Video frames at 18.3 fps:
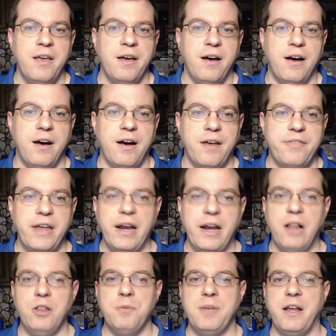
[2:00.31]
Uh, that
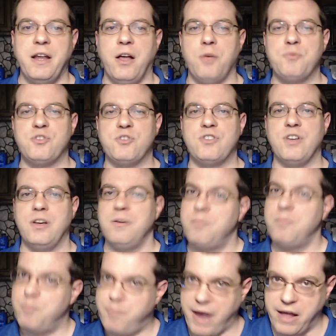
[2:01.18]
element helps
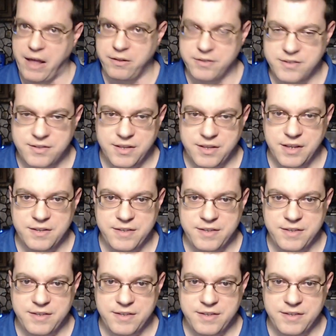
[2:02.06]
to balance things